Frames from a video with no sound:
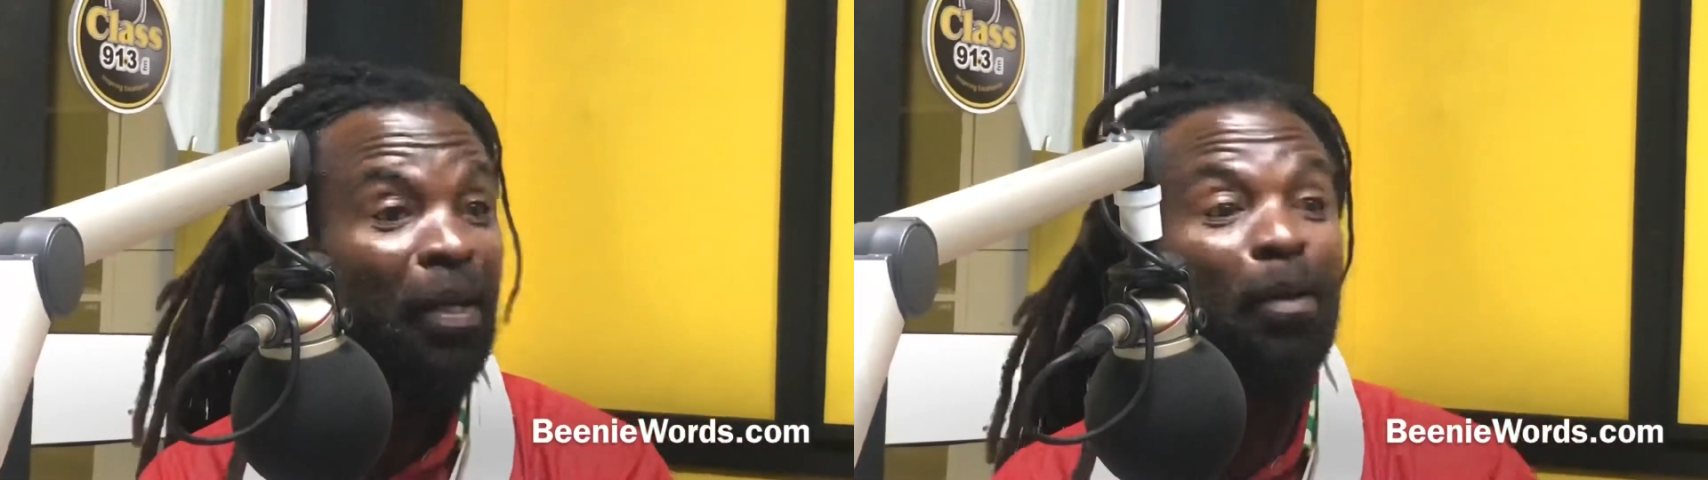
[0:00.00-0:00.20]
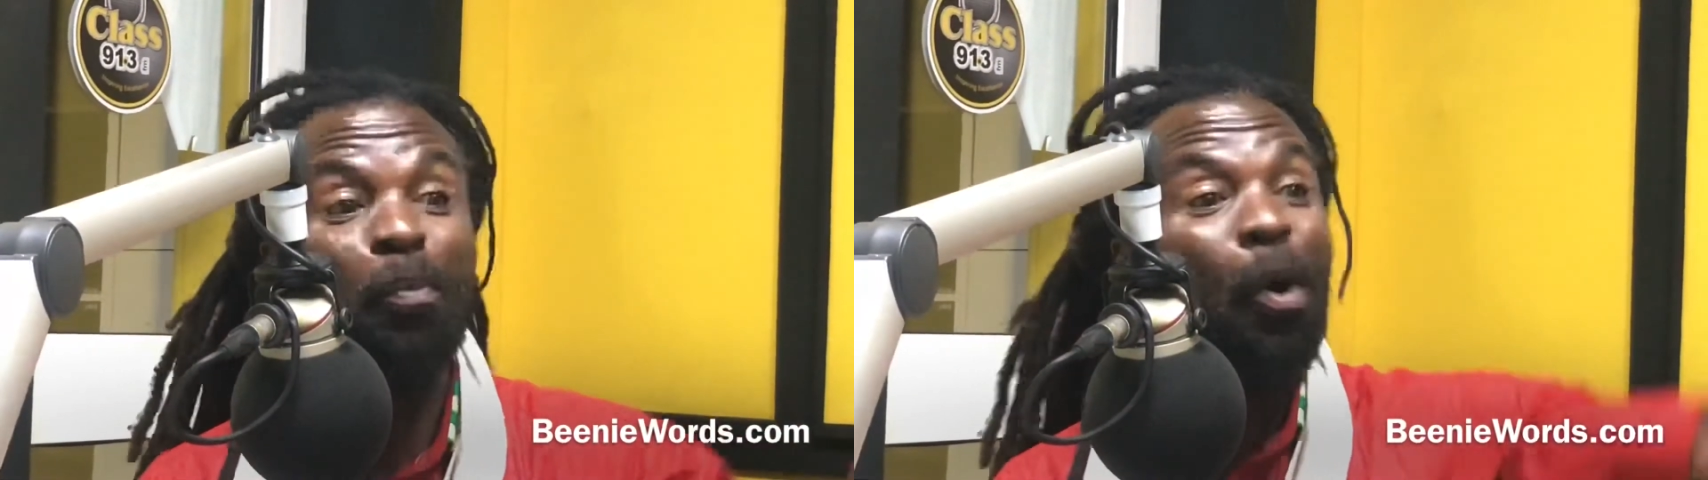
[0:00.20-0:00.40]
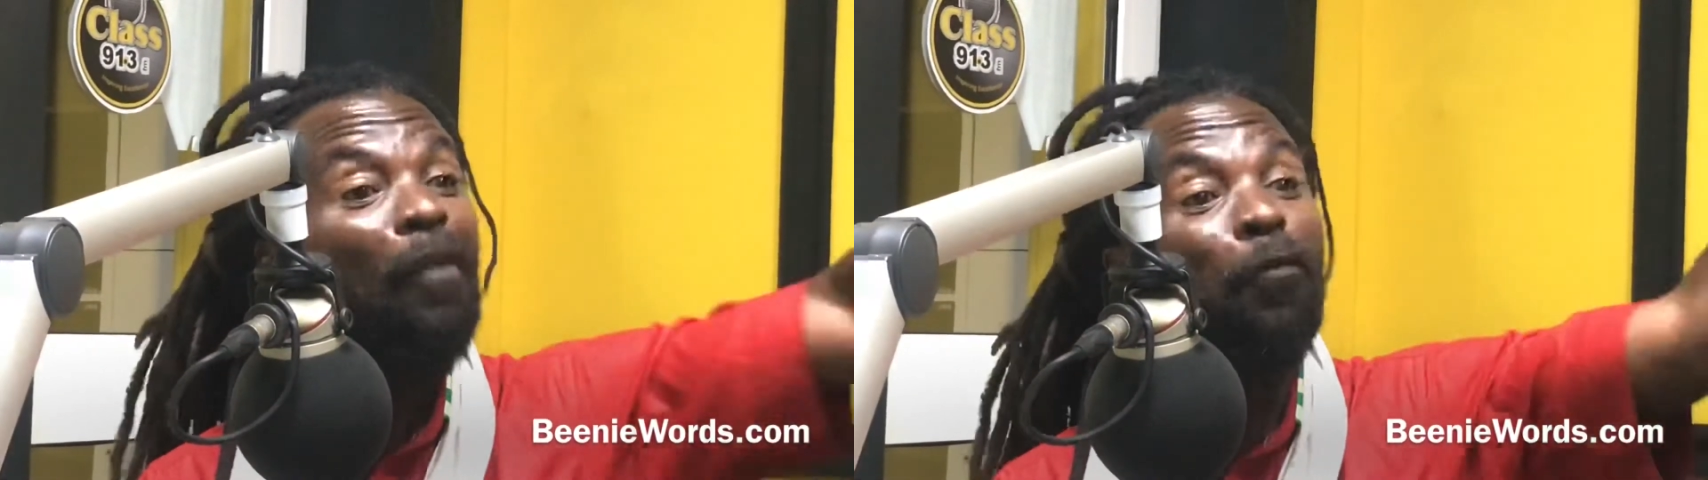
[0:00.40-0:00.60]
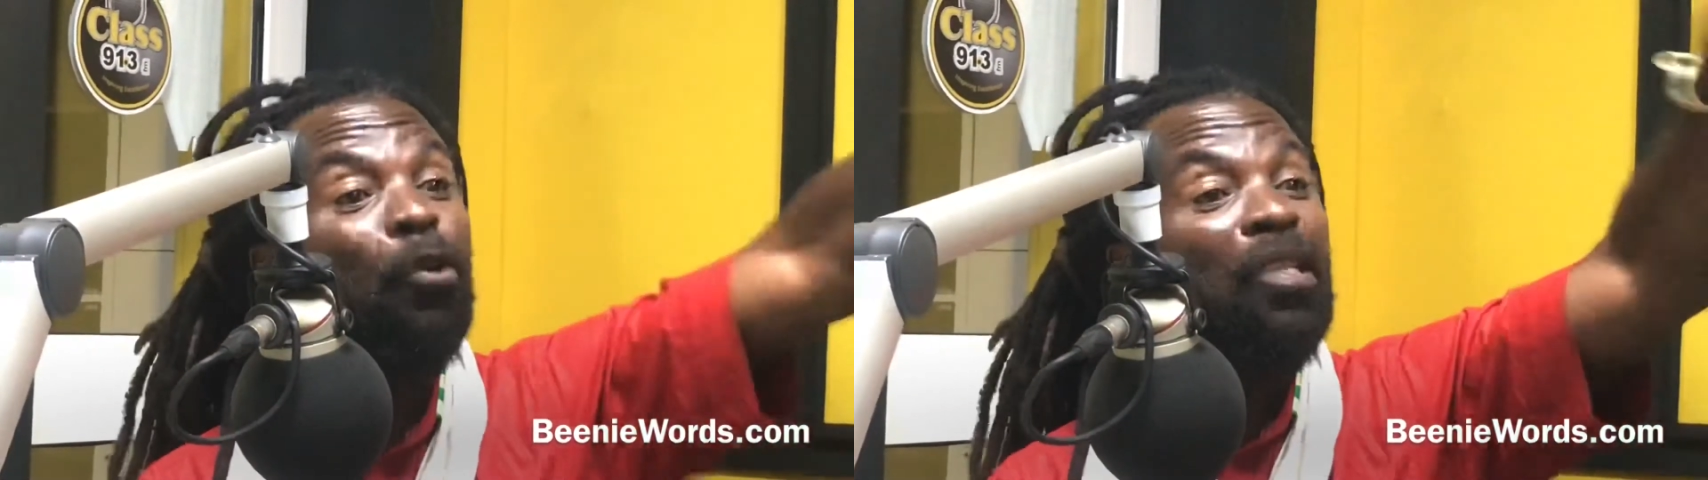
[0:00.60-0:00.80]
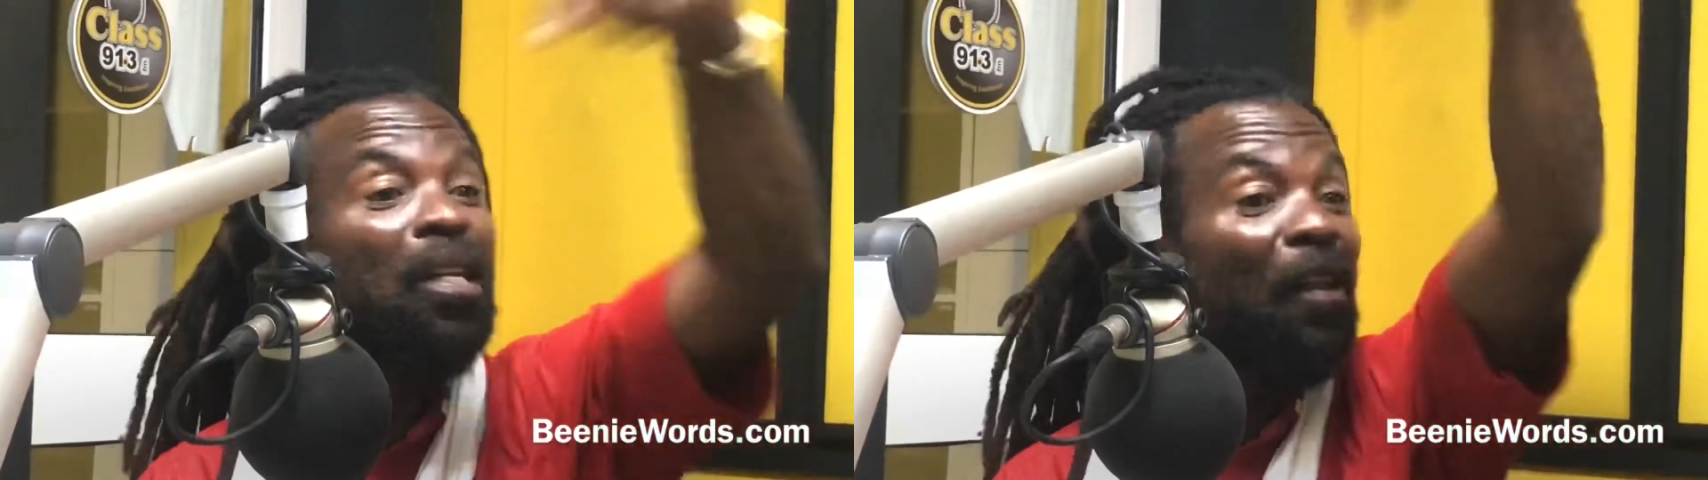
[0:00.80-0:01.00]
People are
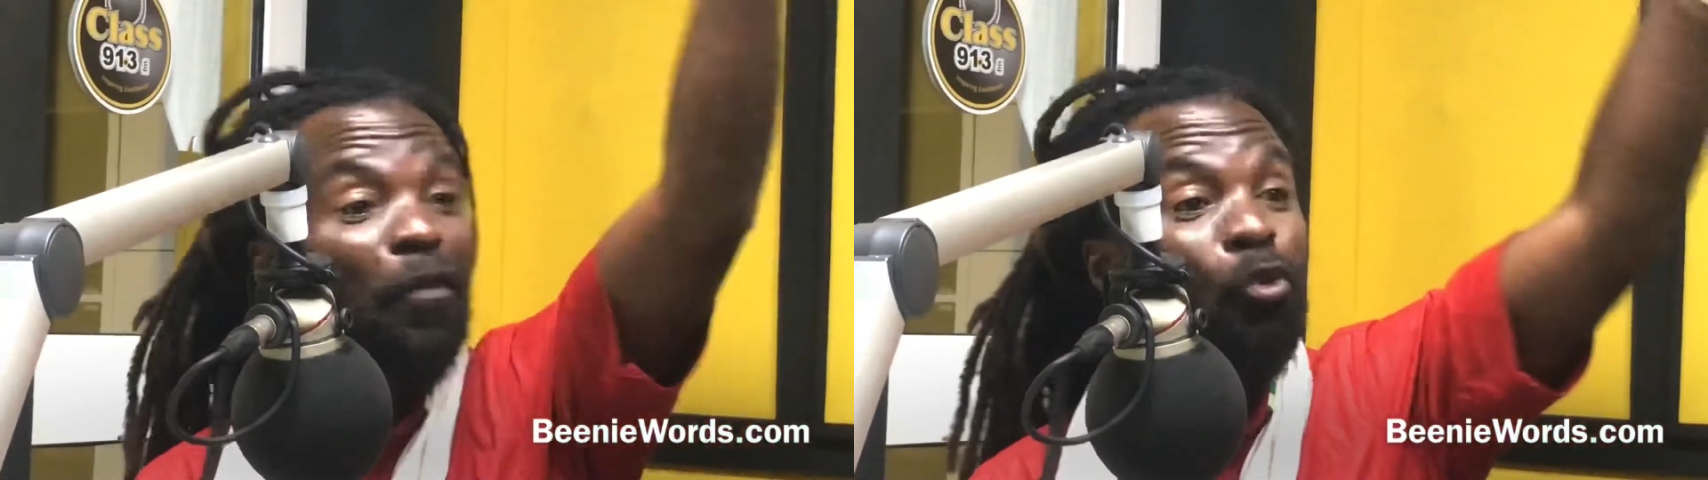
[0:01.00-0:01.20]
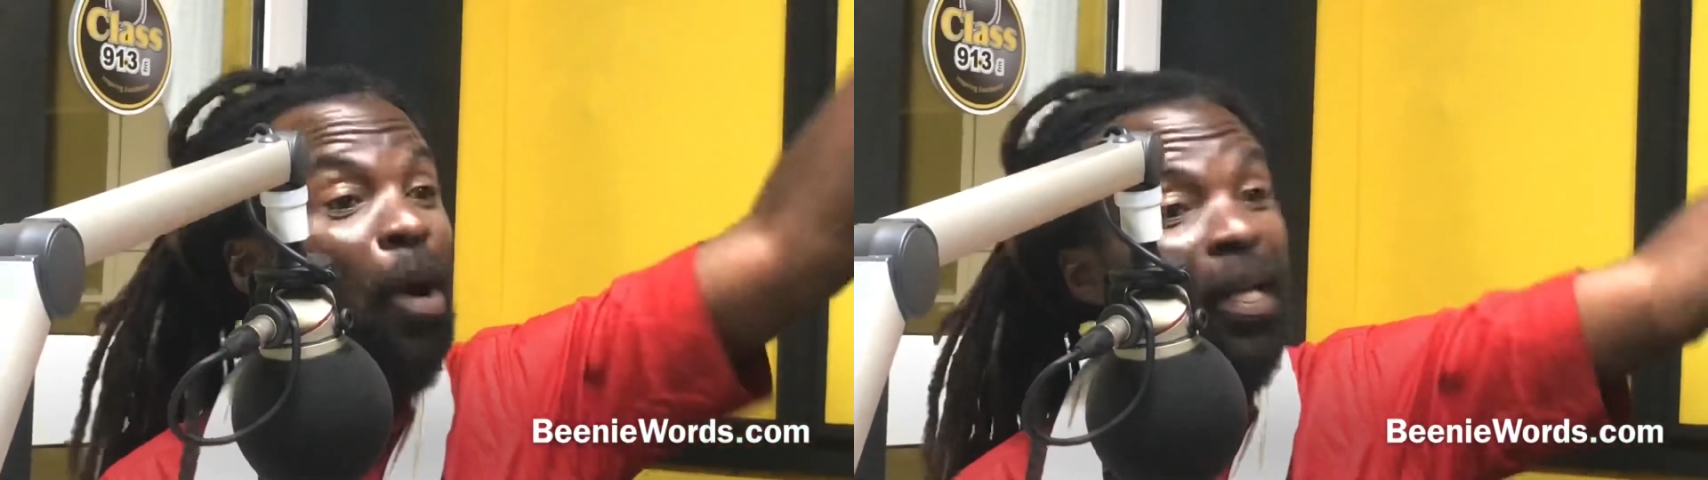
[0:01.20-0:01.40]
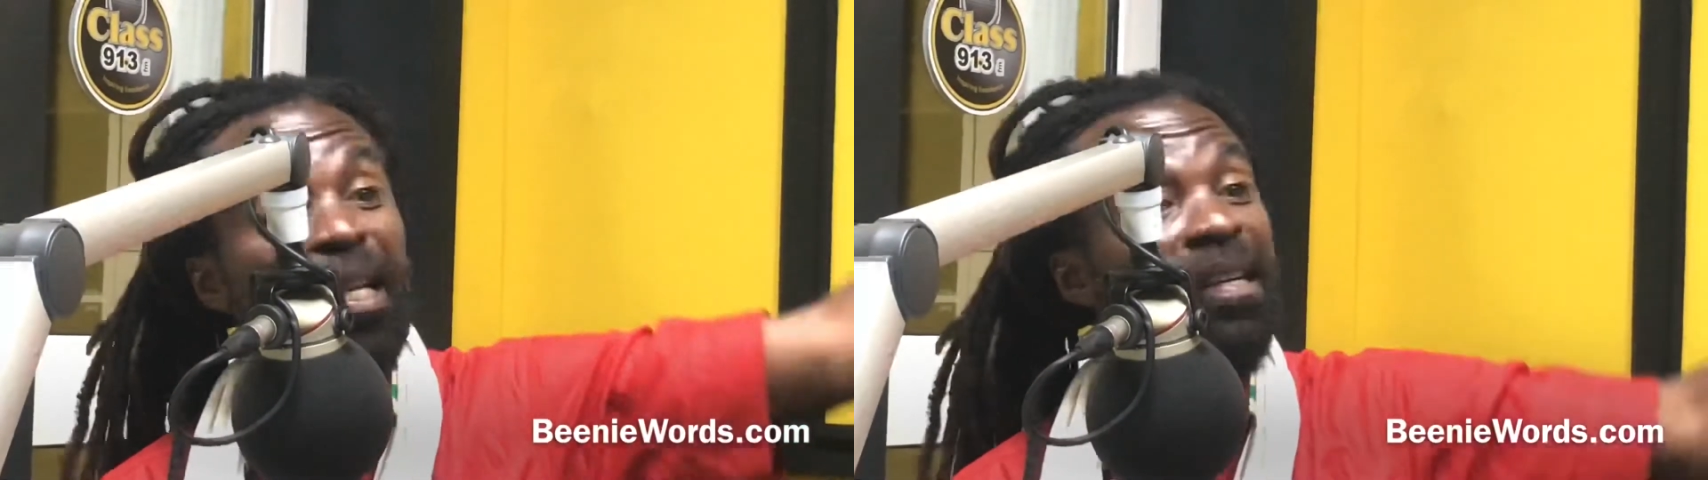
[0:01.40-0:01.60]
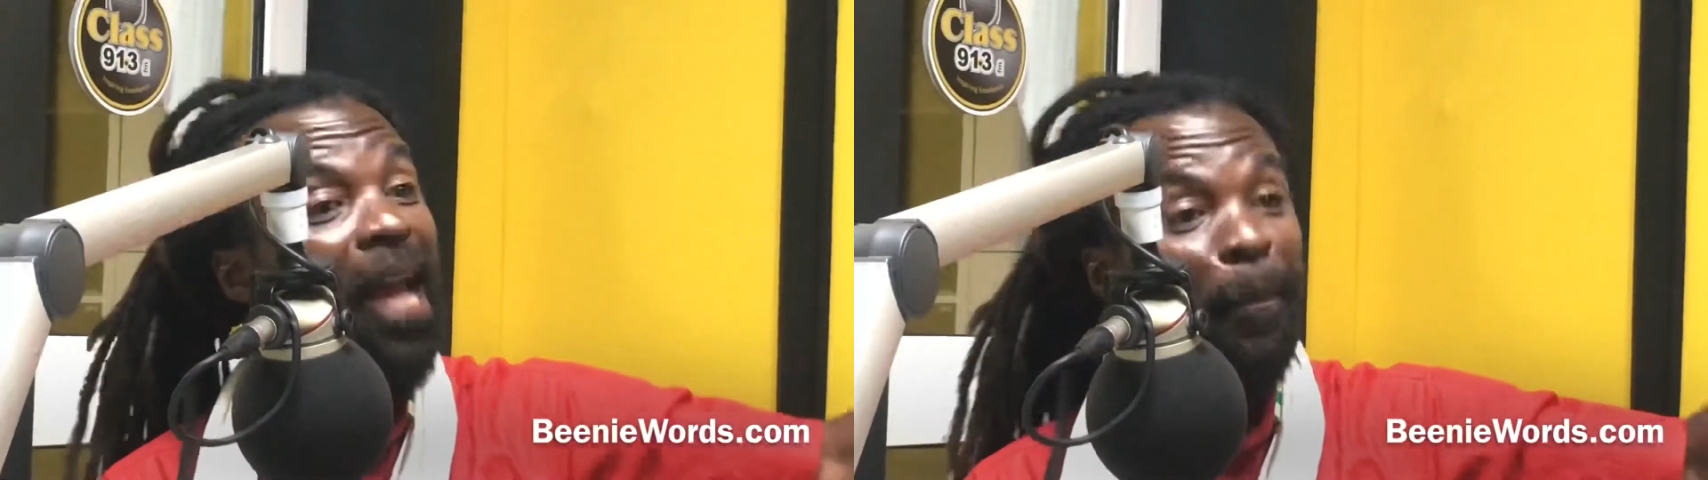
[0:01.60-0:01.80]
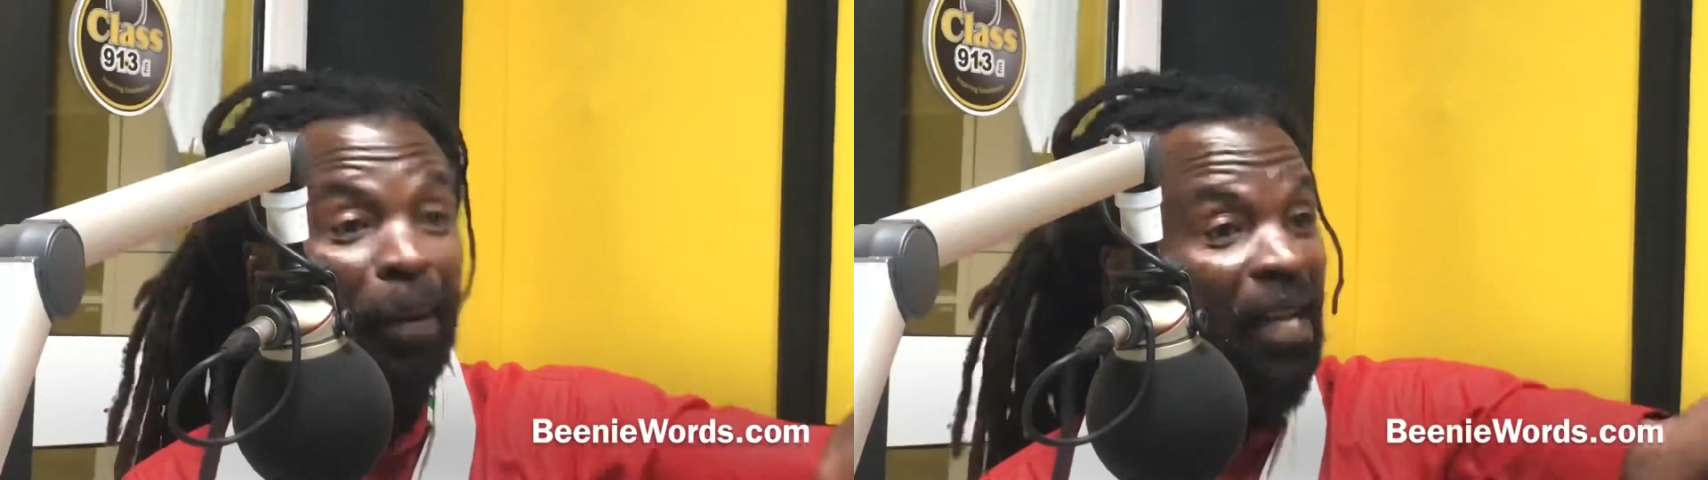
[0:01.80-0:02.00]
voting individually in
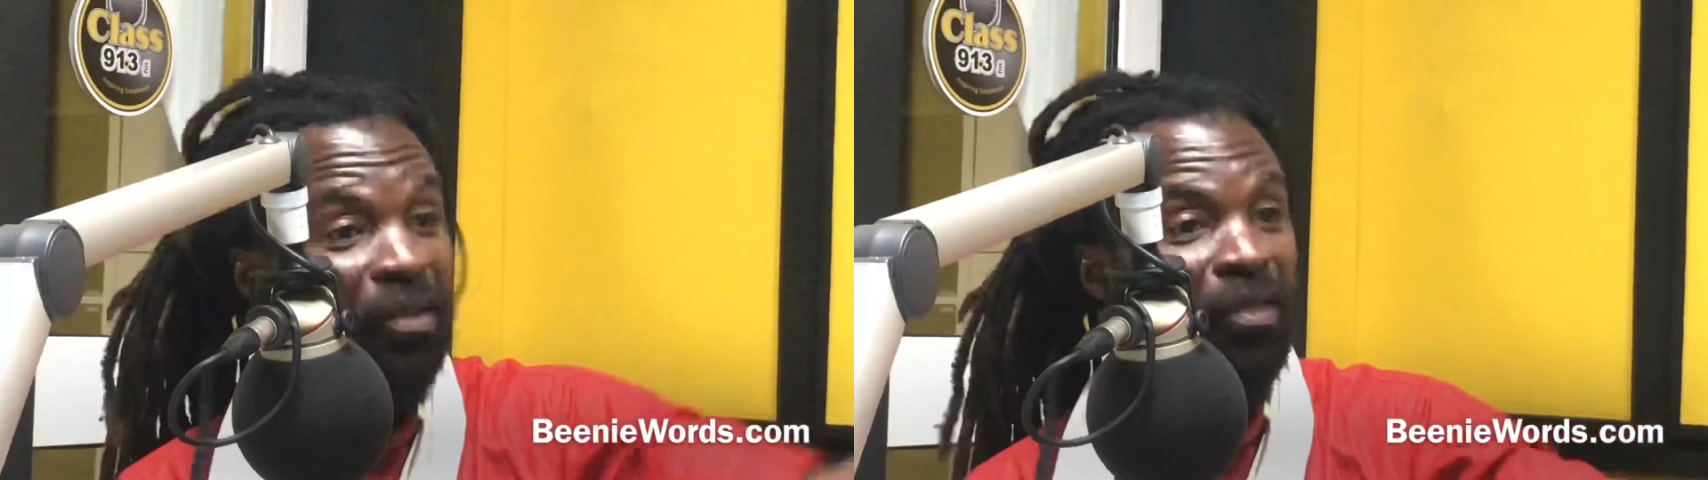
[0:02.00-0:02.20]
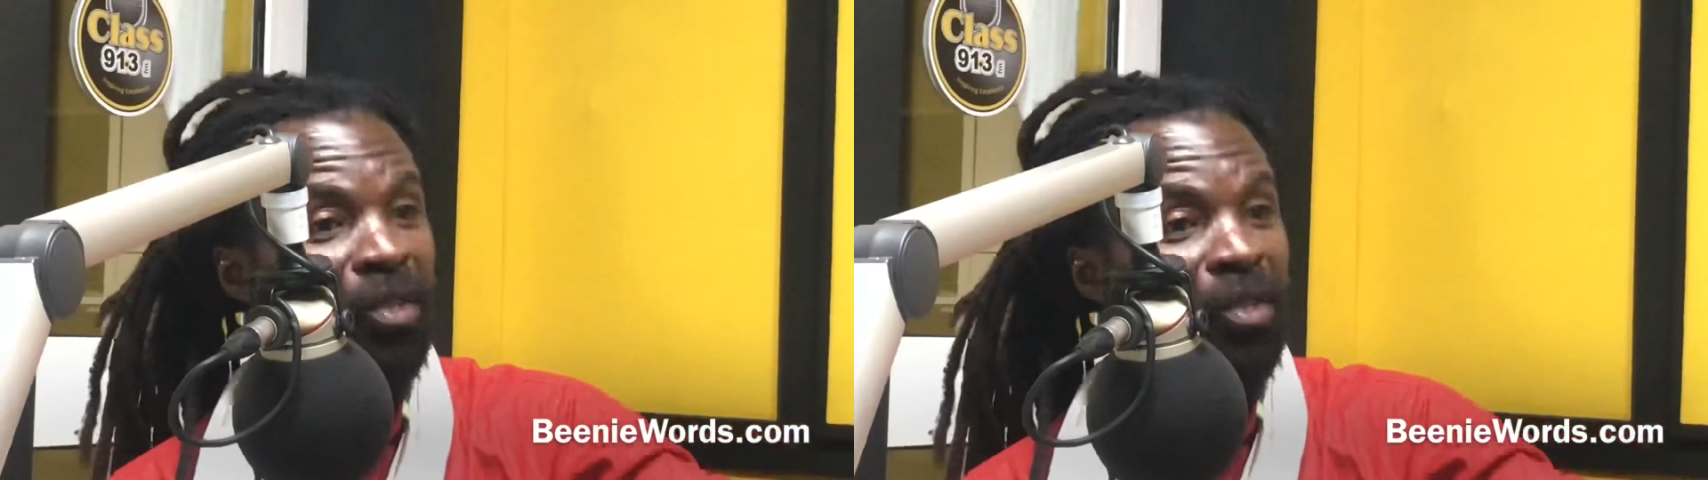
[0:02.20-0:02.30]
their places.